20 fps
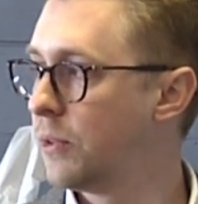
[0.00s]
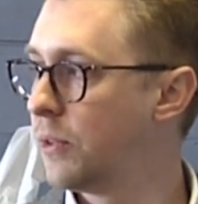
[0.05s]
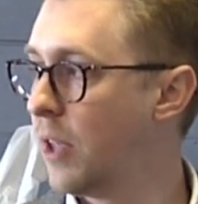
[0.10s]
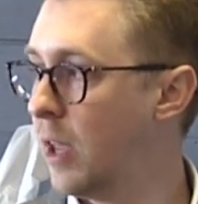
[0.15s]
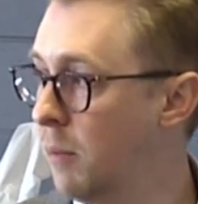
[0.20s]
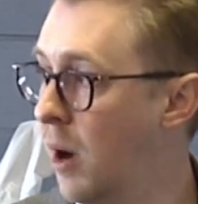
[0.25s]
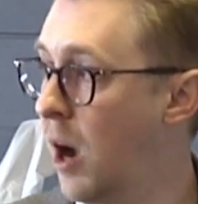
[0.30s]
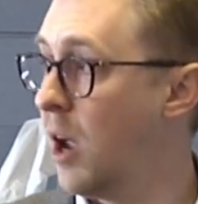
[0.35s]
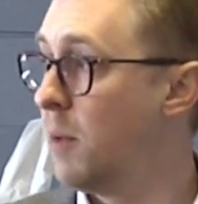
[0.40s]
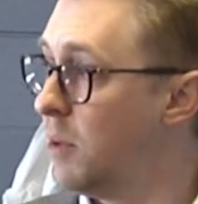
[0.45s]
They
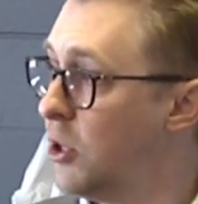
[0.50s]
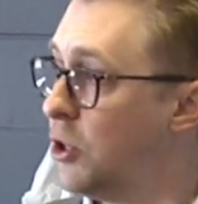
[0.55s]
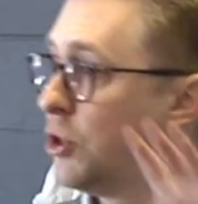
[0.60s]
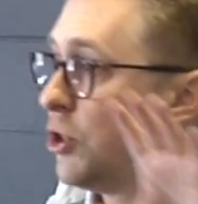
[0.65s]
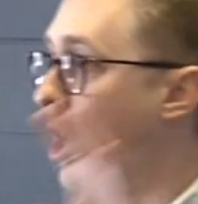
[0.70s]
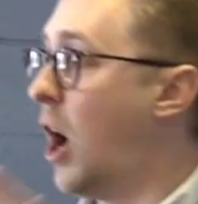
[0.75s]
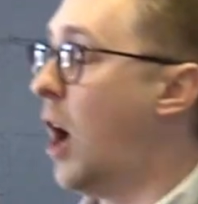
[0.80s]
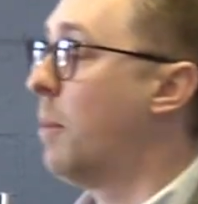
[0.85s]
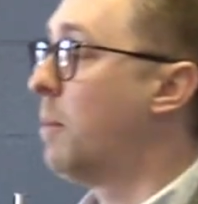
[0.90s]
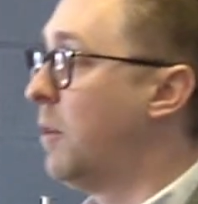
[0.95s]
might be
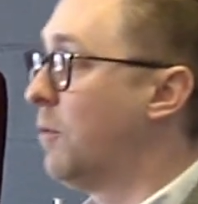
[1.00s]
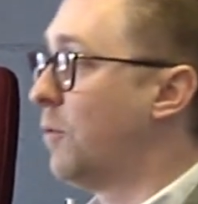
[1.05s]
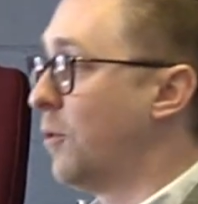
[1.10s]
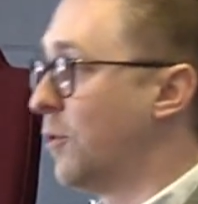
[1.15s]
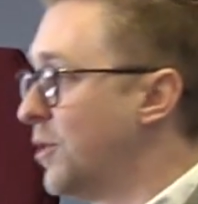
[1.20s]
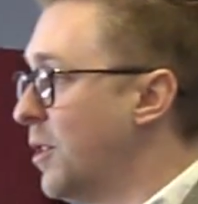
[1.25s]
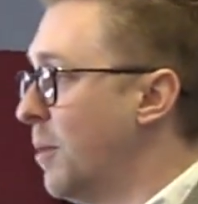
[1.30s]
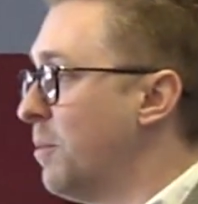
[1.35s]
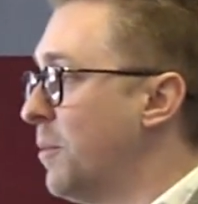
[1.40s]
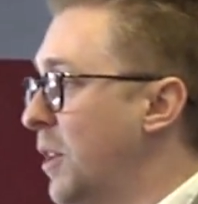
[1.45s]
shopping for
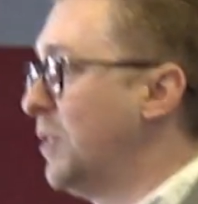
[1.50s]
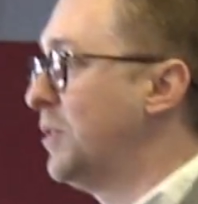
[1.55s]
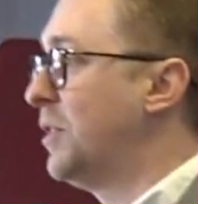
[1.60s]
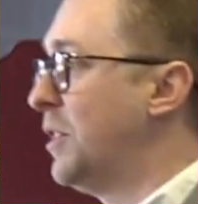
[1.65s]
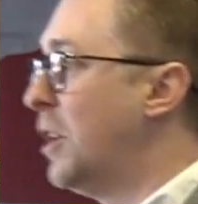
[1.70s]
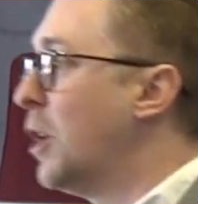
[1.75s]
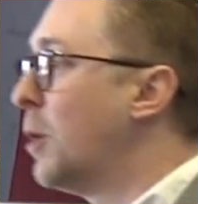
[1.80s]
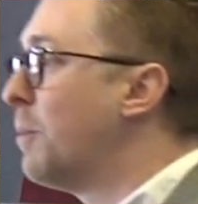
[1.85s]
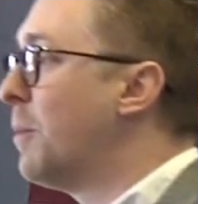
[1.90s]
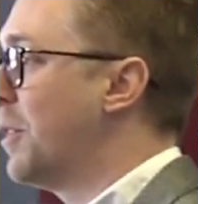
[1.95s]
some things
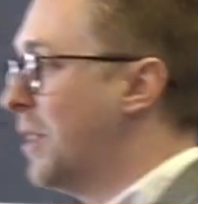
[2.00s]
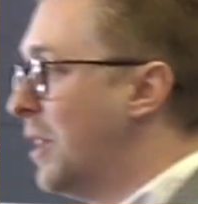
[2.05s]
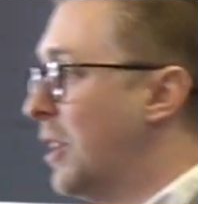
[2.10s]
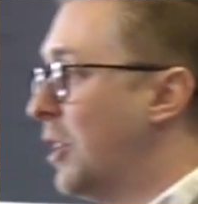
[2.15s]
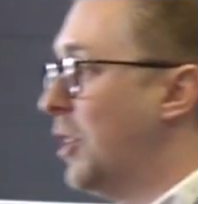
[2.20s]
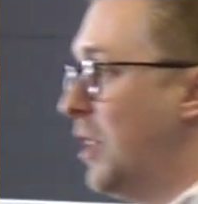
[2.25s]
here, but then